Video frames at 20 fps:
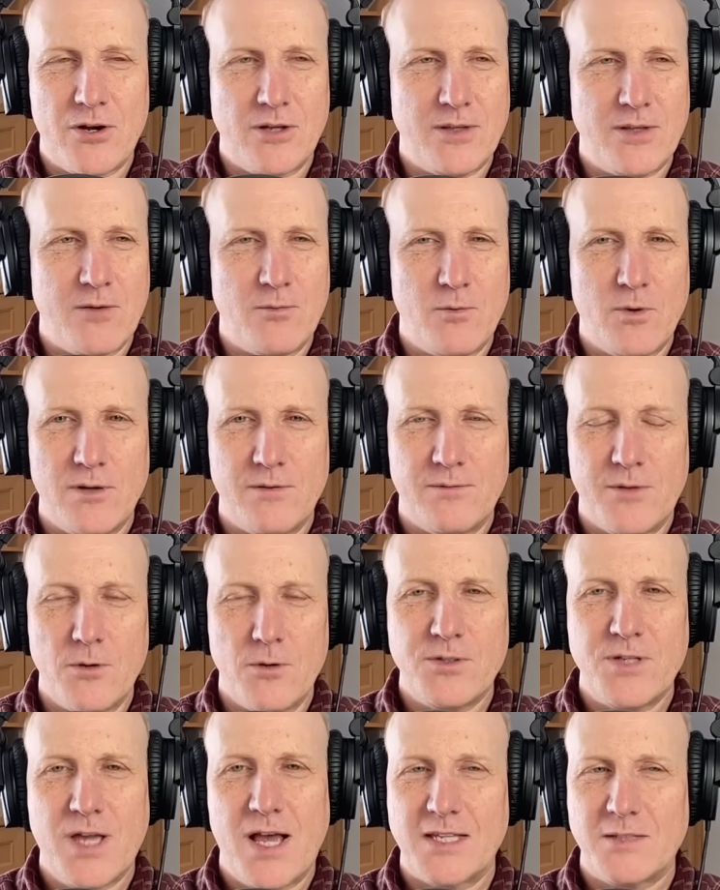And they would have
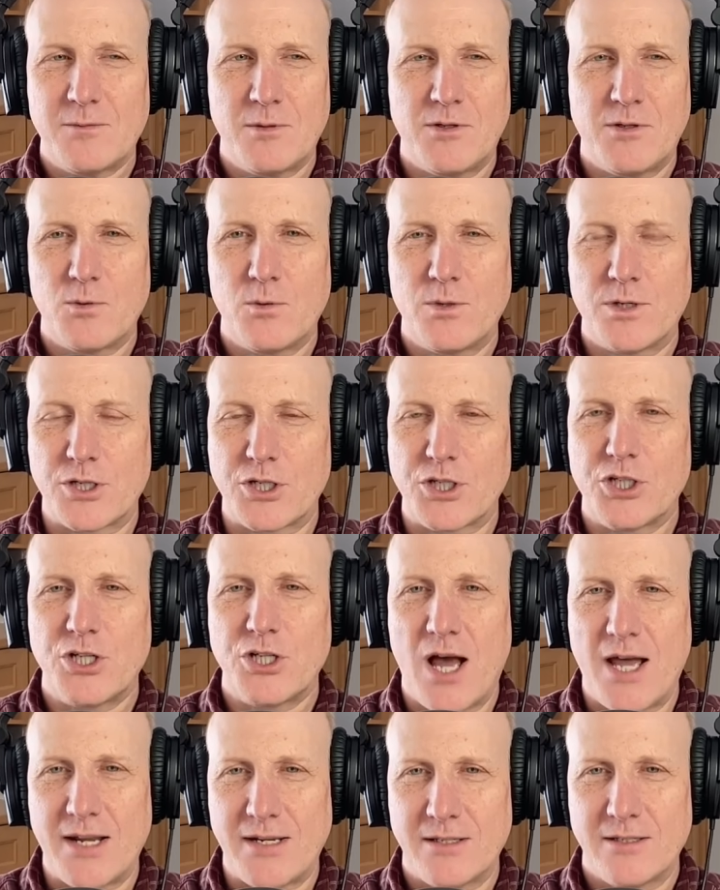those hospitals would have
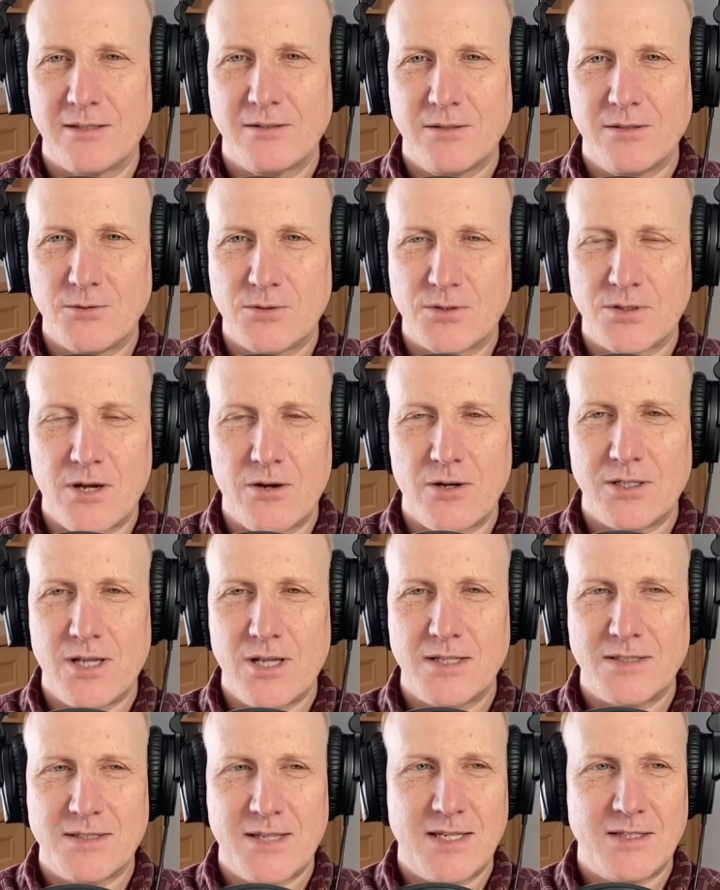shut those
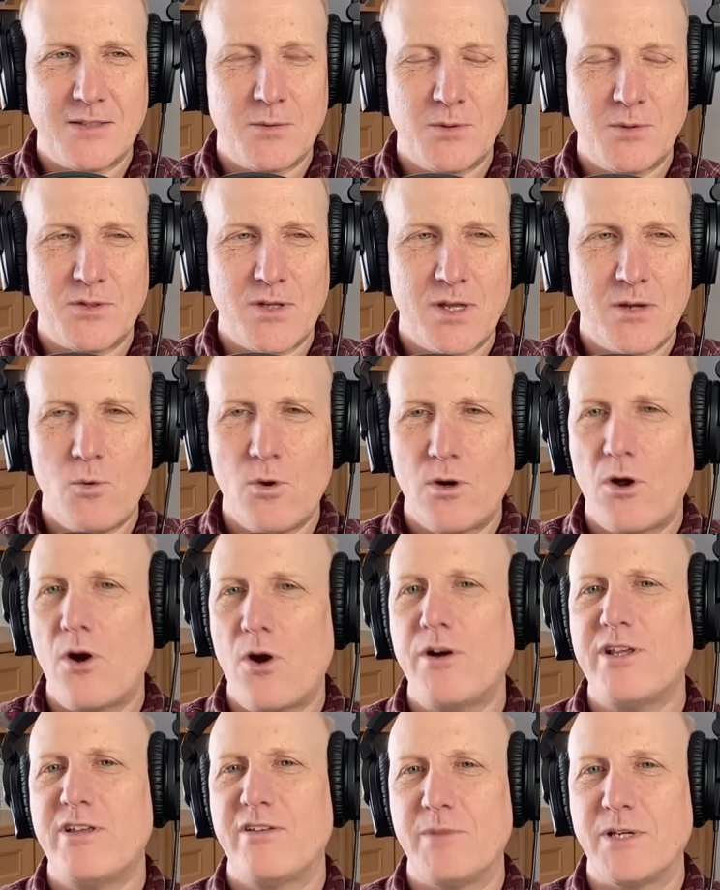Caritas hospitals. They would
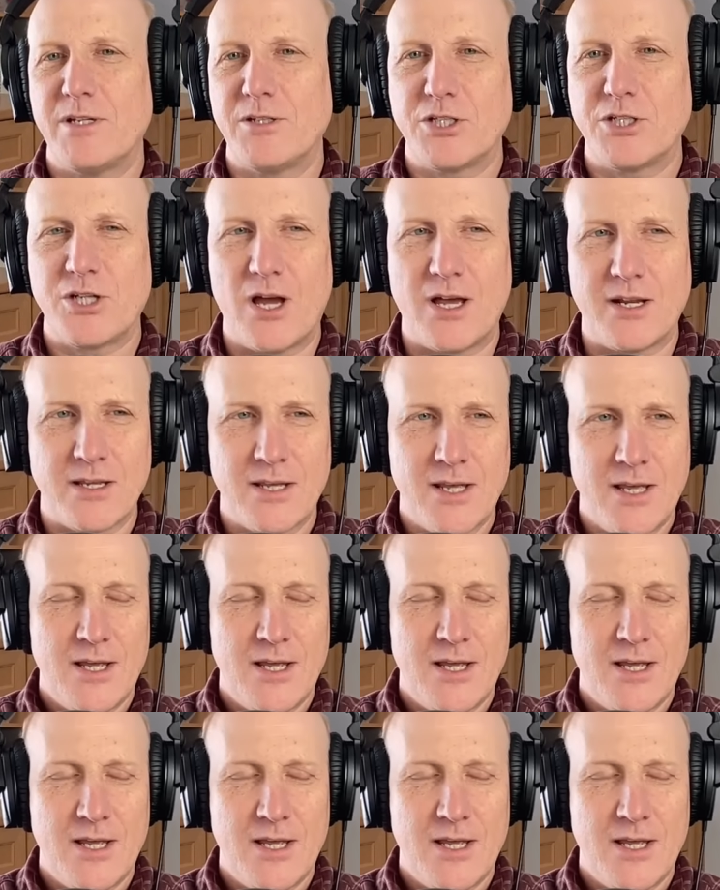already have been shut.